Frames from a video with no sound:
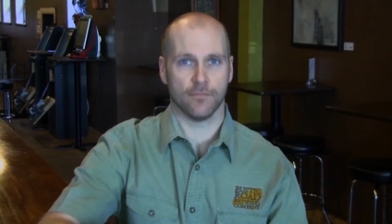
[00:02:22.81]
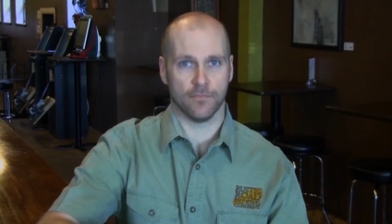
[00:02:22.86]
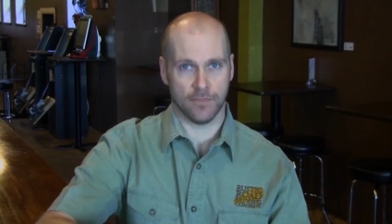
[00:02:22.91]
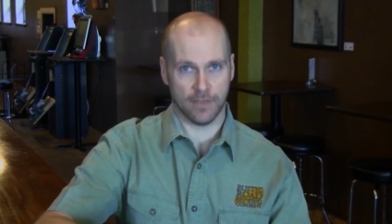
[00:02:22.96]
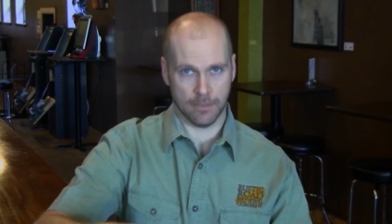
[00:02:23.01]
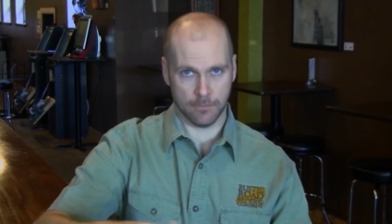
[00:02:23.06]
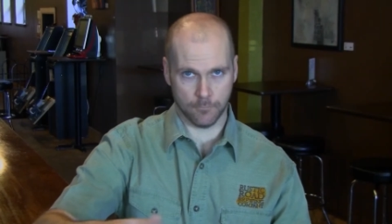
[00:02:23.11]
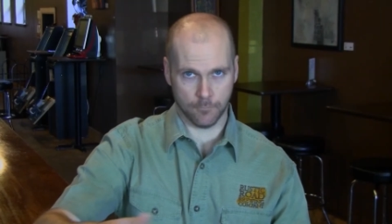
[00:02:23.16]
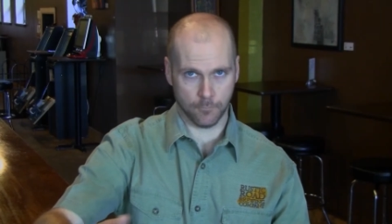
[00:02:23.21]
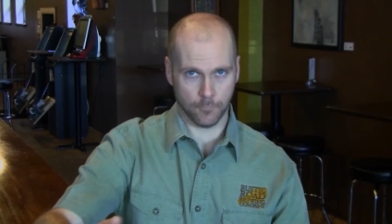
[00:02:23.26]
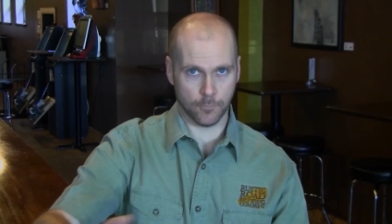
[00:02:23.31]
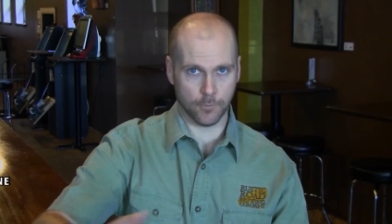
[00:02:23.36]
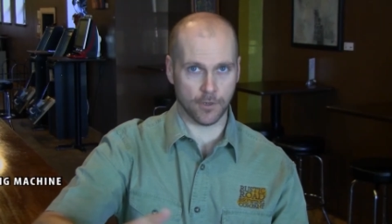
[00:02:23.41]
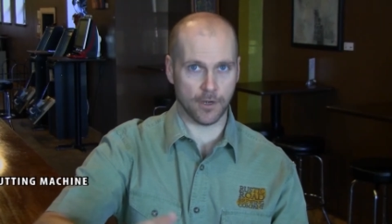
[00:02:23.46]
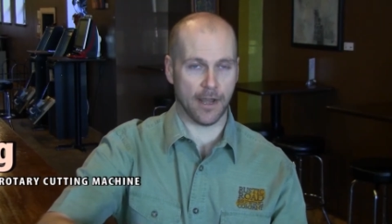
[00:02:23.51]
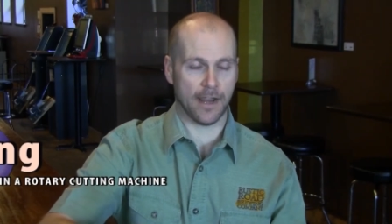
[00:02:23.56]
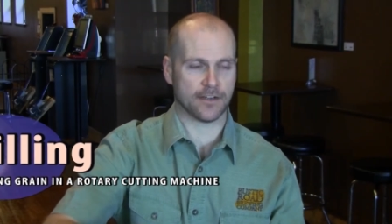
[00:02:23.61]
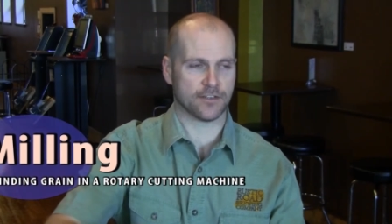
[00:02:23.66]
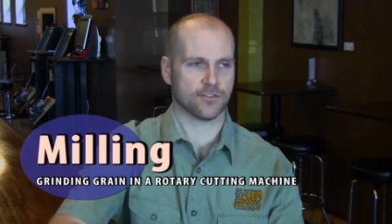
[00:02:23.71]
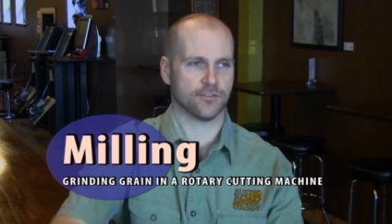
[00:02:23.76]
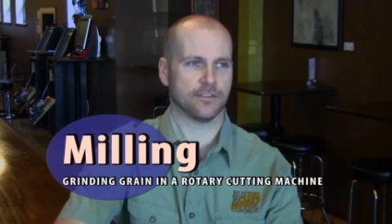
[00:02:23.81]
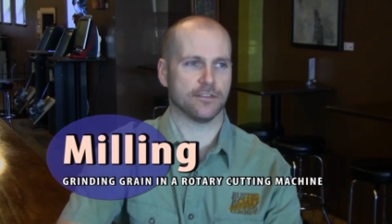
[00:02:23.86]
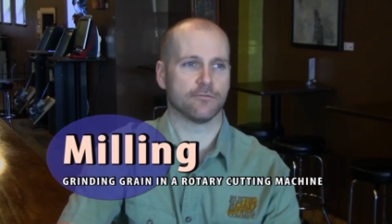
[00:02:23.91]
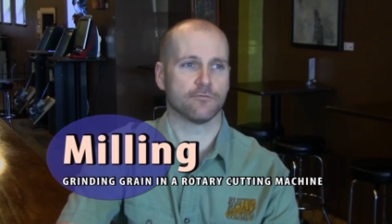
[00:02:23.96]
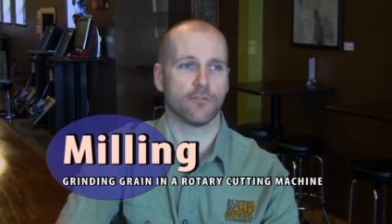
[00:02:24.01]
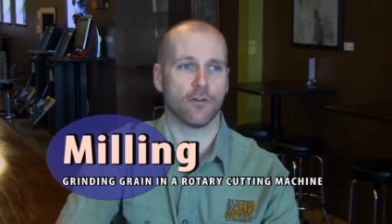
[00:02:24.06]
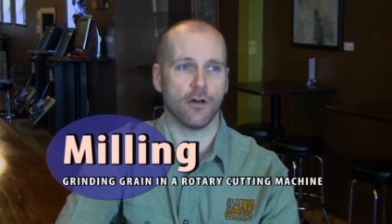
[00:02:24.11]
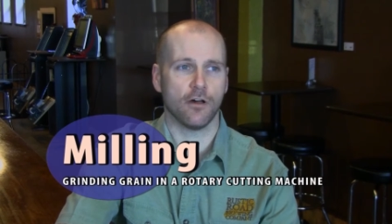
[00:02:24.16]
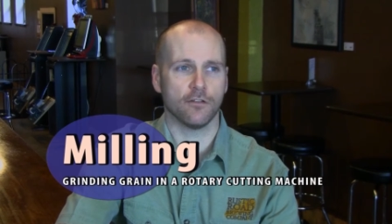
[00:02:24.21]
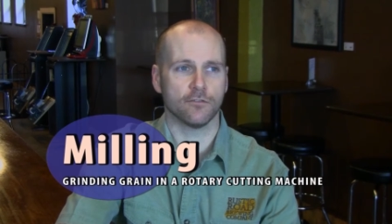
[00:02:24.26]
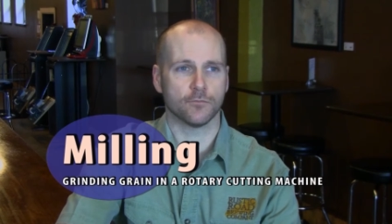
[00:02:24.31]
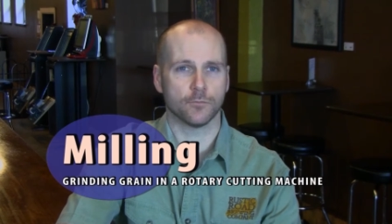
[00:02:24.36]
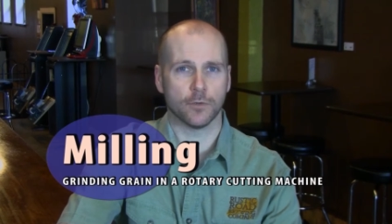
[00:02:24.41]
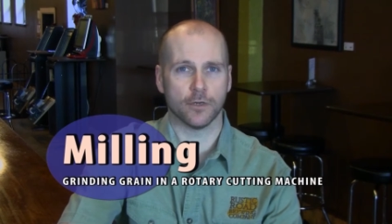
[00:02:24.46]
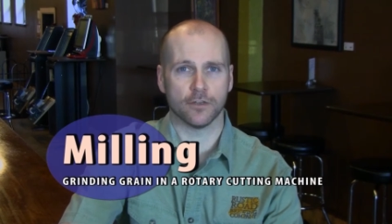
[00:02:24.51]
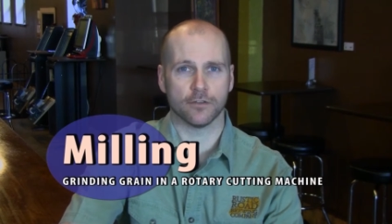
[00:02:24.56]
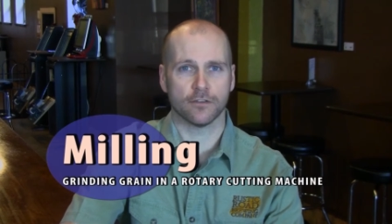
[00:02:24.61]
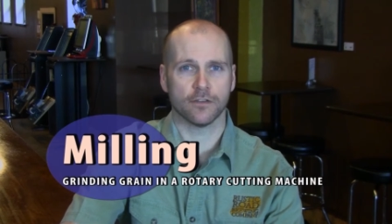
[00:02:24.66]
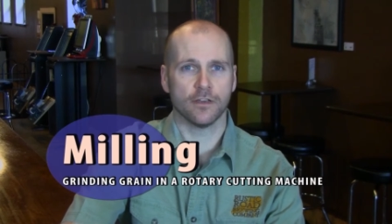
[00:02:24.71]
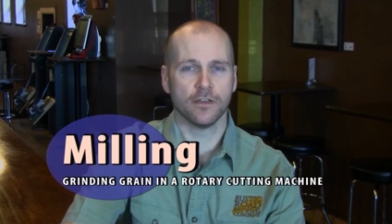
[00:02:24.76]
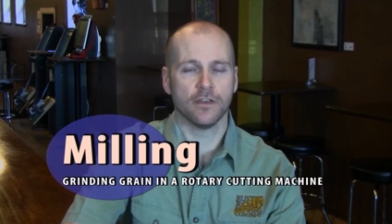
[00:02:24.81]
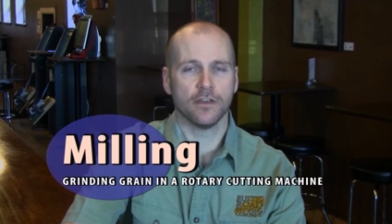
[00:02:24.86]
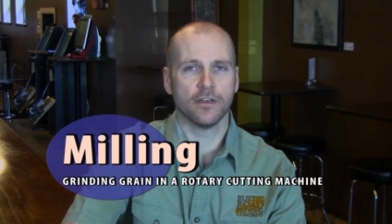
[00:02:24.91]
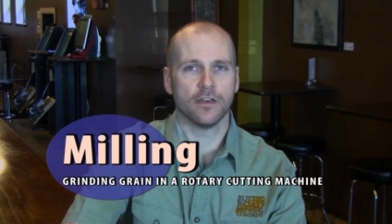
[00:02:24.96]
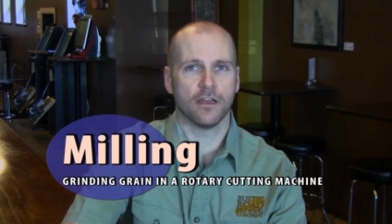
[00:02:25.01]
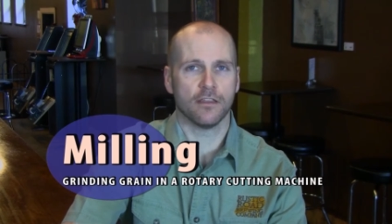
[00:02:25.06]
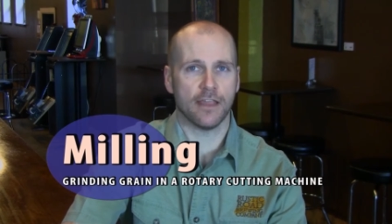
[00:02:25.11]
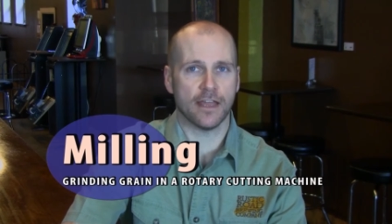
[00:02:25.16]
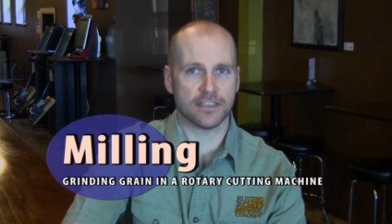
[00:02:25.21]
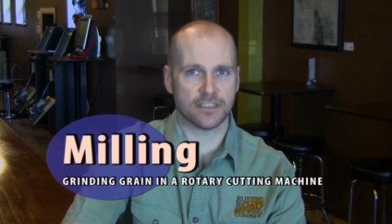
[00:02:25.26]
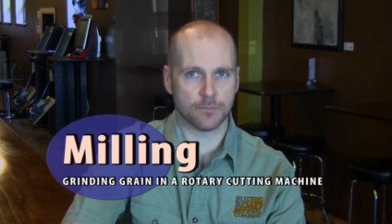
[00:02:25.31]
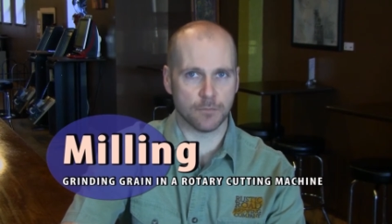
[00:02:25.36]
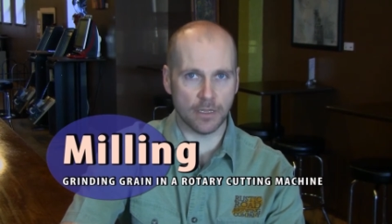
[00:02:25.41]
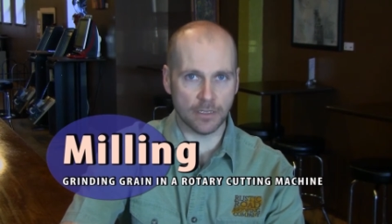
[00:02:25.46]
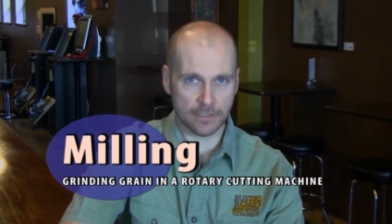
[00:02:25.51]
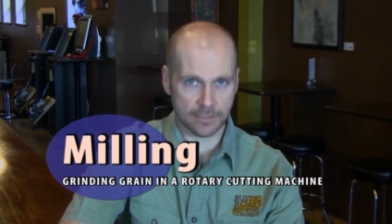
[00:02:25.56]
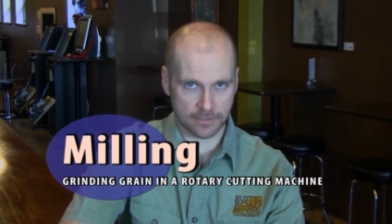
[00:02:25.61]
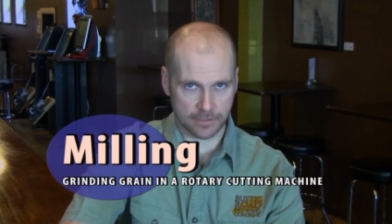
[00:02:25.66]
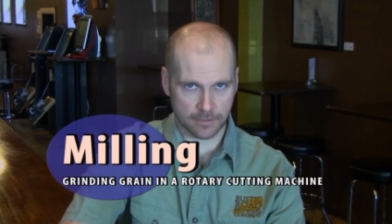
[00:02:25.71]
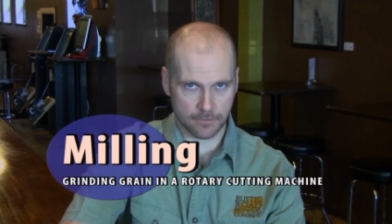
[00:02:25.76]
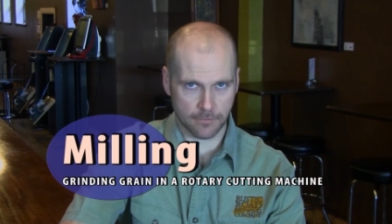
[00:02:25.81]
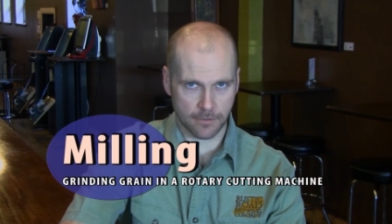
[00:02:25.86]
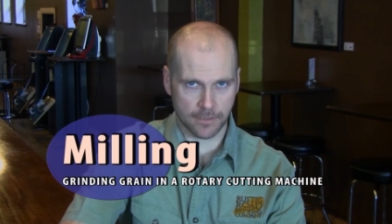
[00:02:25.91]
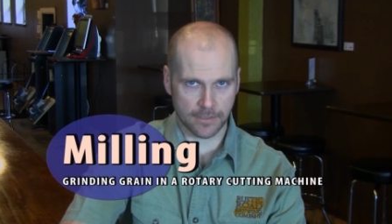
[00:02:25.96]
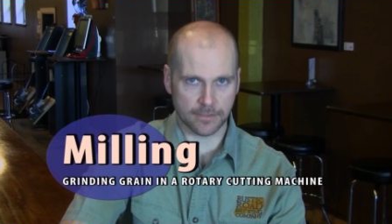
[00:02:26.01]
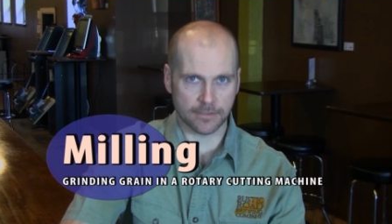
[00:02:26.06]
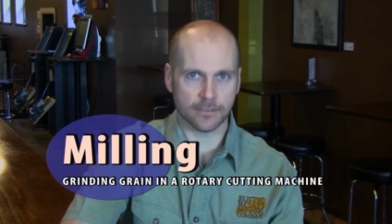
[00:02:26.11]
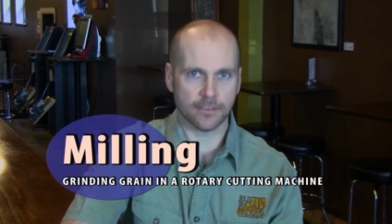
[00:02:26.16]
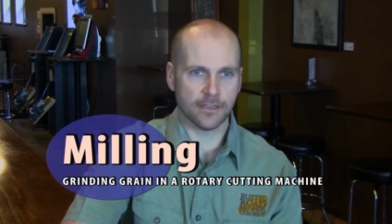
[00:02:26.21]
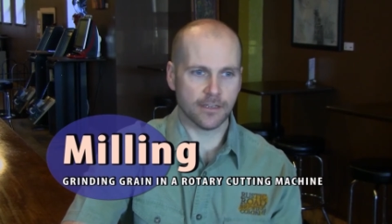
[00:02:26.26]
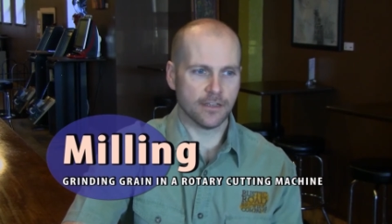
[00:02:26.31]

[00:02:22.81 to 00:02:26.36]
that we're actually involved with, and that's milling the grain.